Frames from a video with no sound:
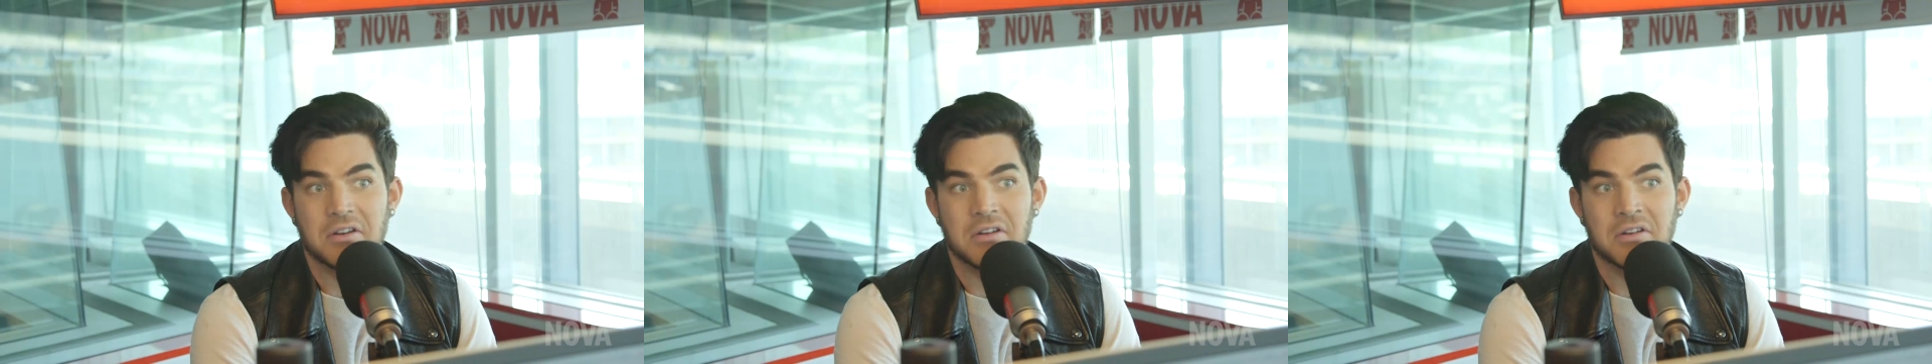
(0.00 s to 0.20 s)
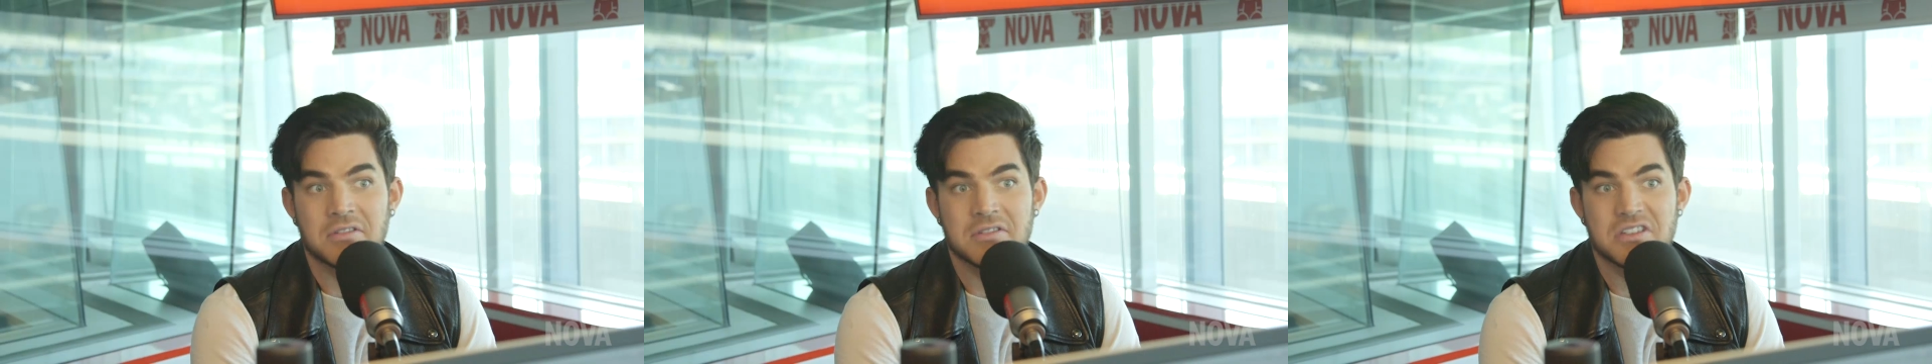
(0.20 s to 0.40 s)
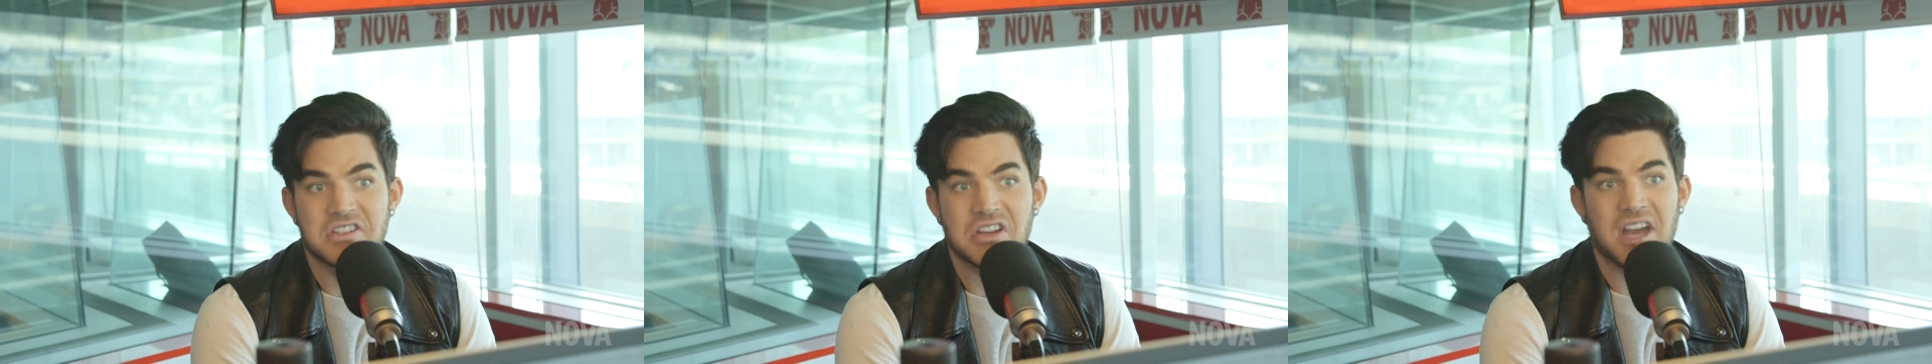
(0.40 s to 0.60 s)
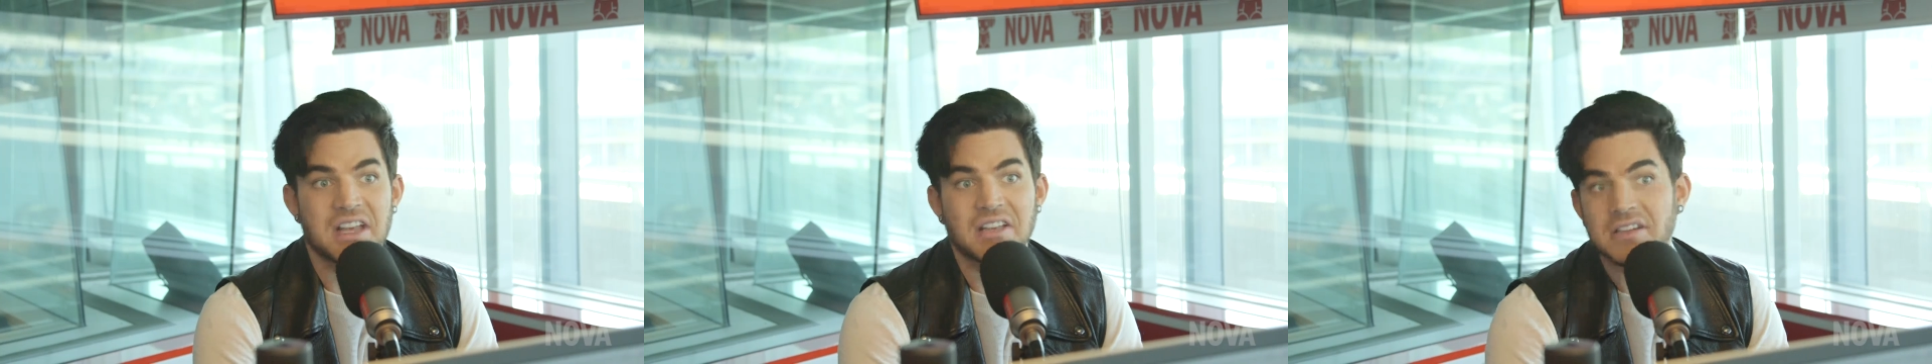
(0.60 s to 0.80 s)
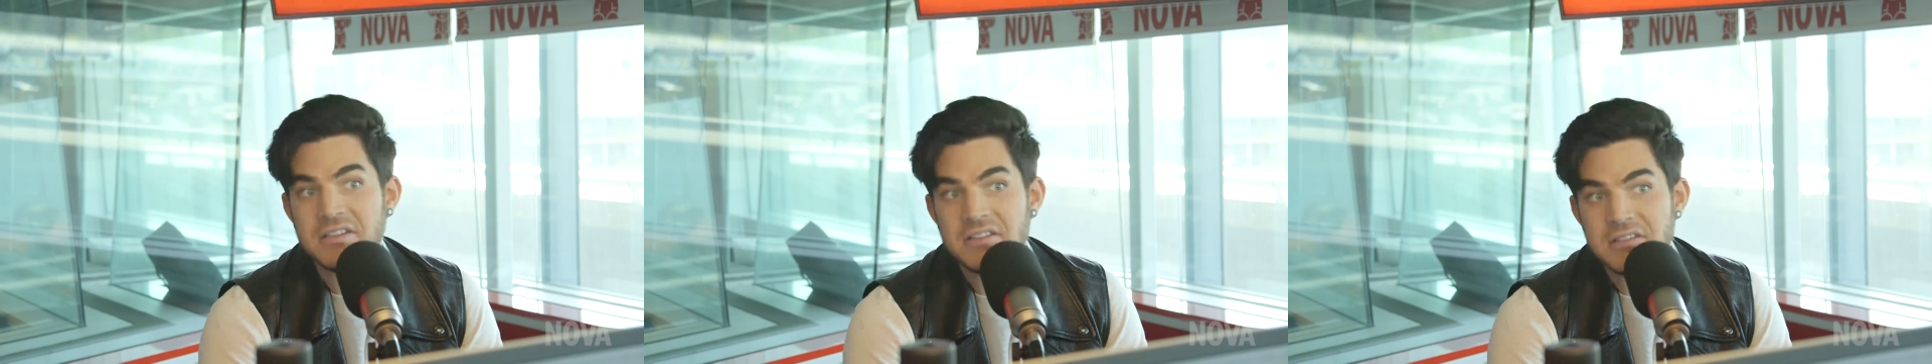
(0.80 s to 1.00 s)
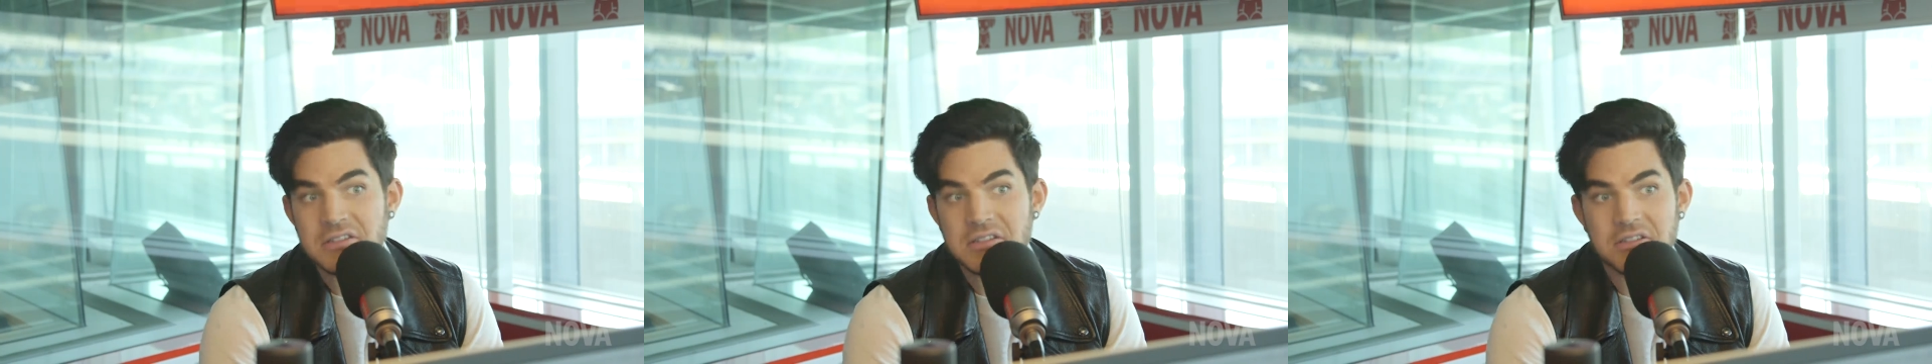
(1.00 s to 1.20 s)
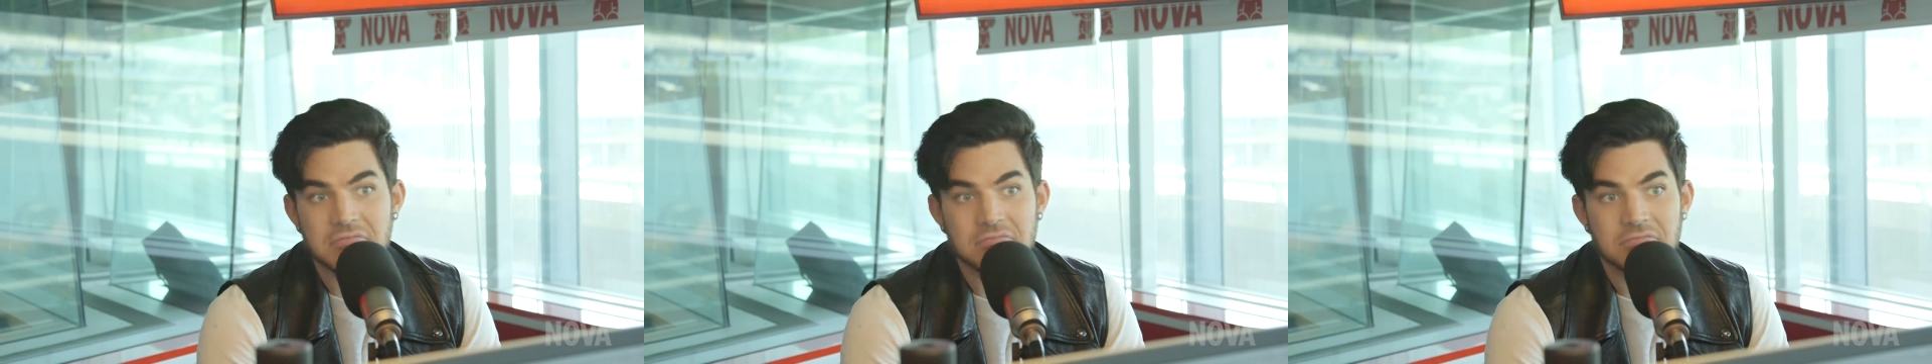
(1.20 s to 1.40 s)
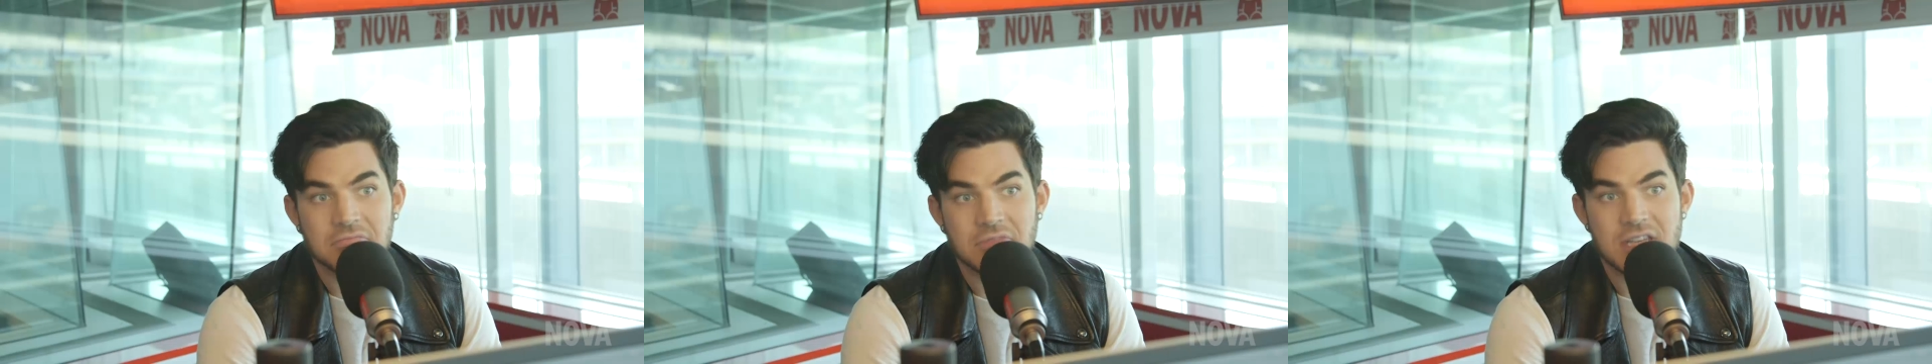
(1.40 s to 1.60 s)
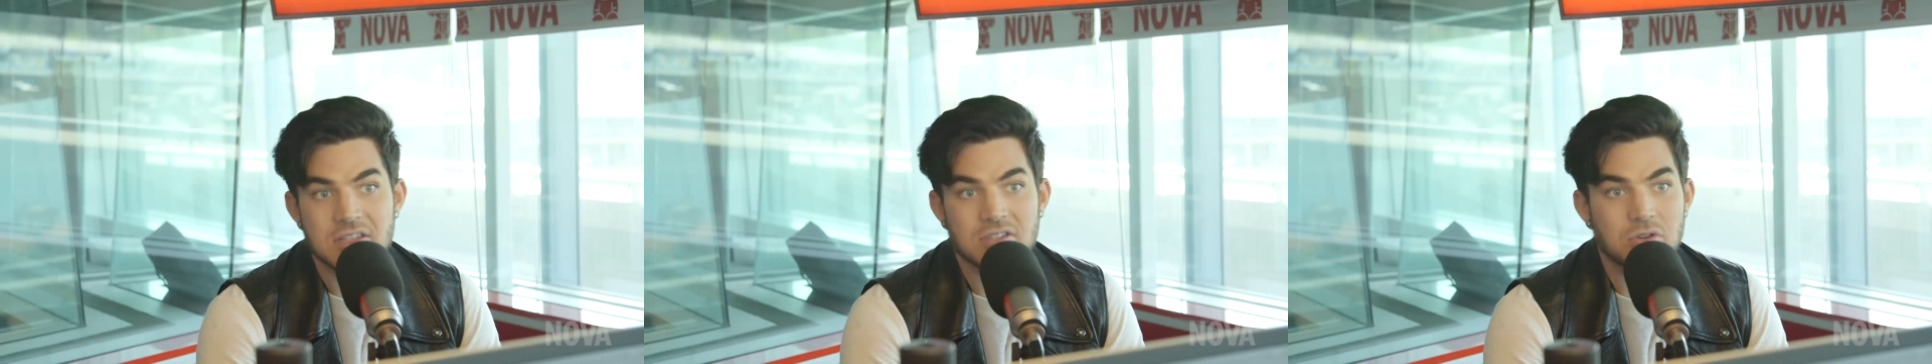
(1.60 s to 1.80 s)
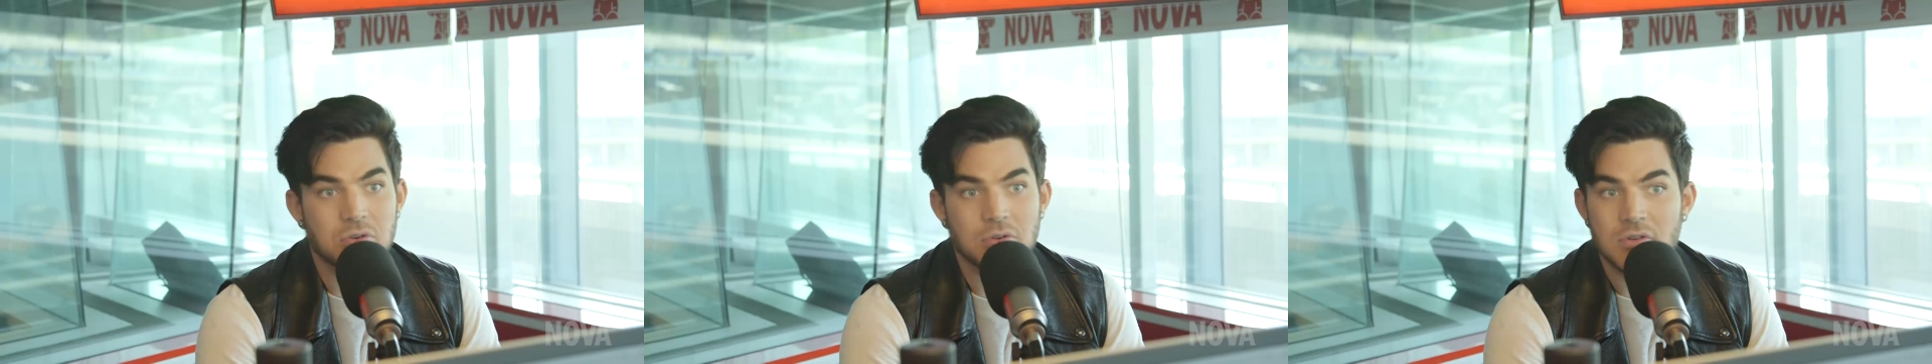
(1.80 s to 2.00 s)
her stylist.
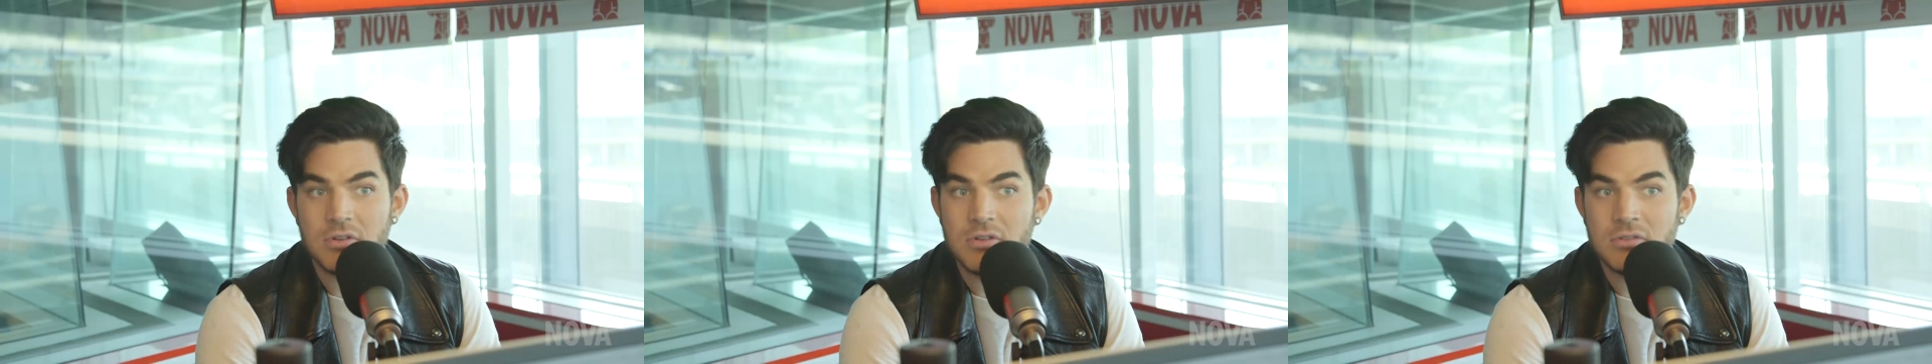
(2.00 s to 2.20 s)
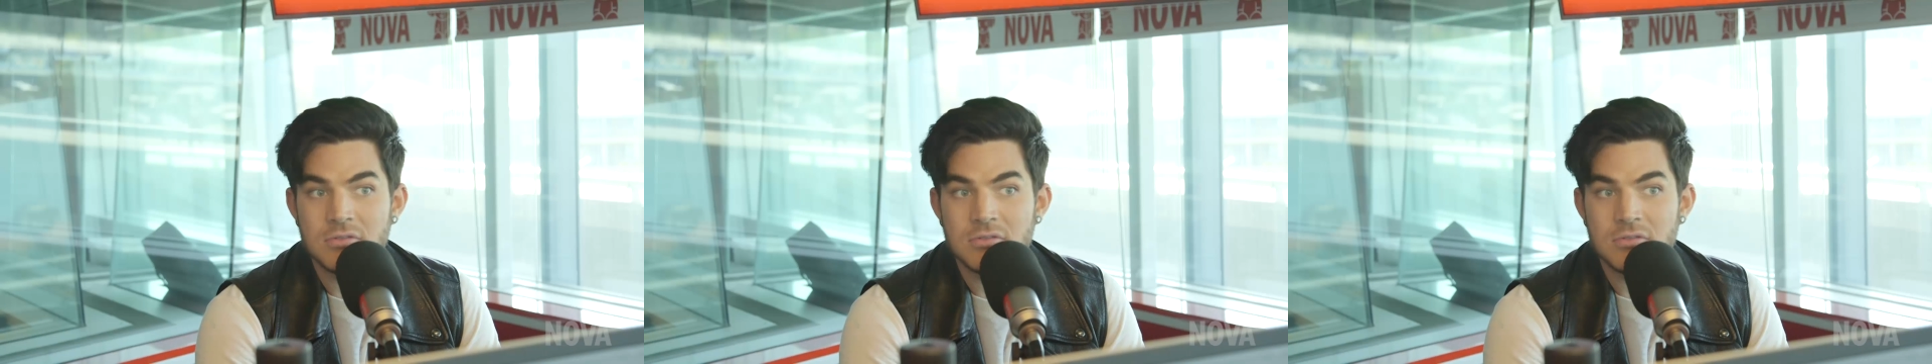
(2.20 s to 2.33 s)
He's cool.